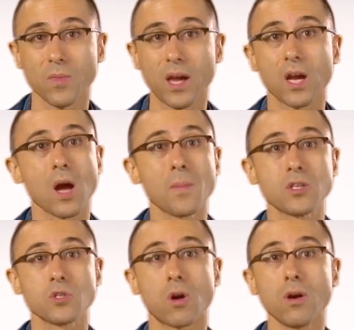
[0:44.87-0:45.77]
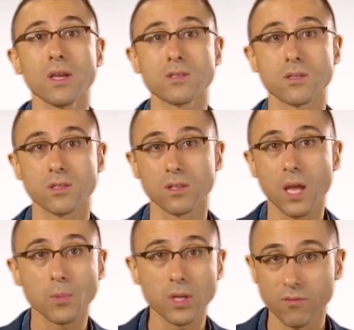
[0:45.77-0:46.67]
I got my start as a
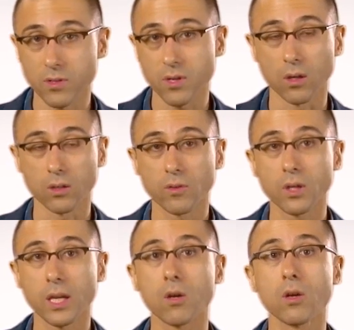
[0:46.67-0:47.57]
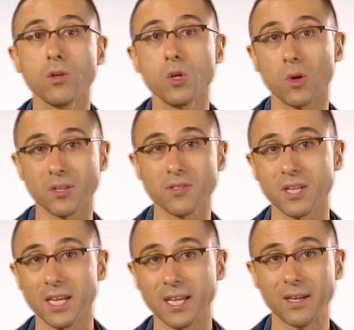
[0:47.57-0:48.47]
celebrity photographer here in New York
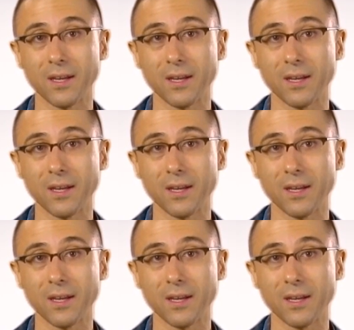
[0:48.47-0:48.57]
City.